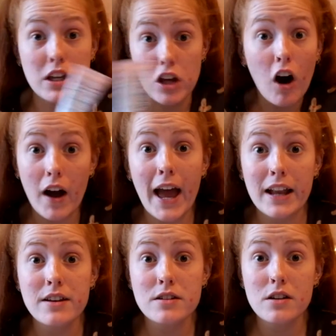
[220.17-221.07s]
in your
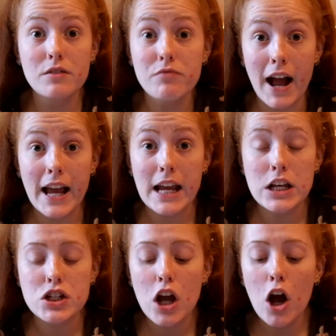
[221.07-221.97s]
high-end
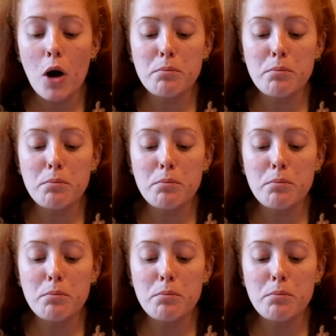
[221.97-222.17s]
range,